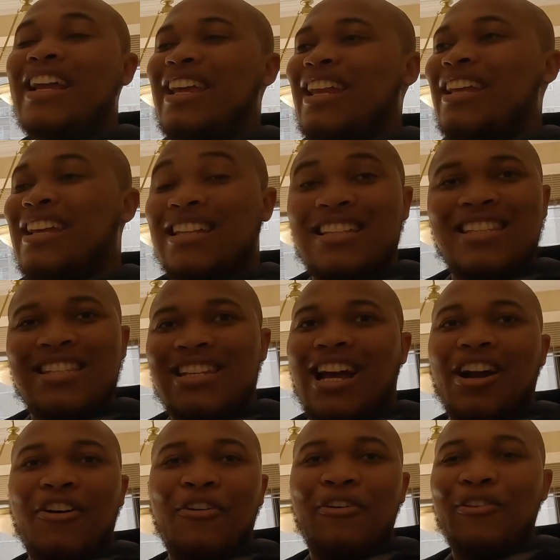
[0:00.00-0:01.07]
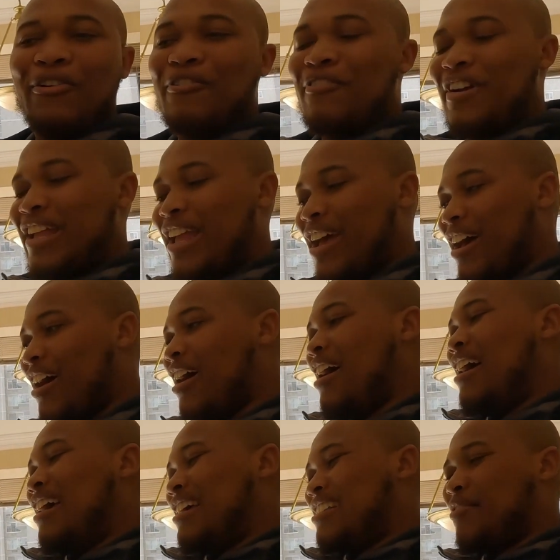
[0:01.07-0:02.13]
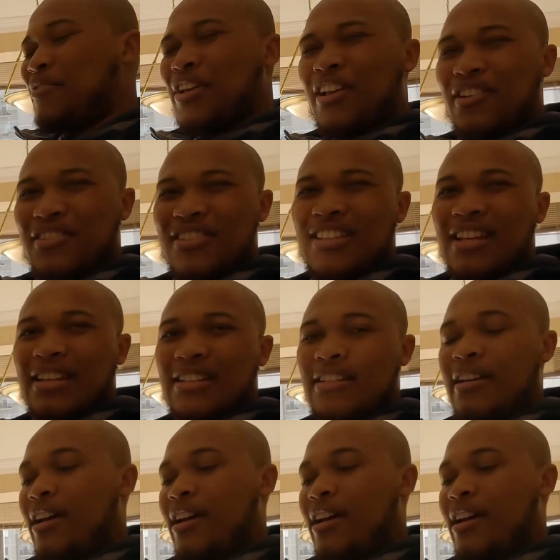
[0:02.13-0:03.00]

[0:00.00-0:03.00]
getting it stuck all over here. Something else that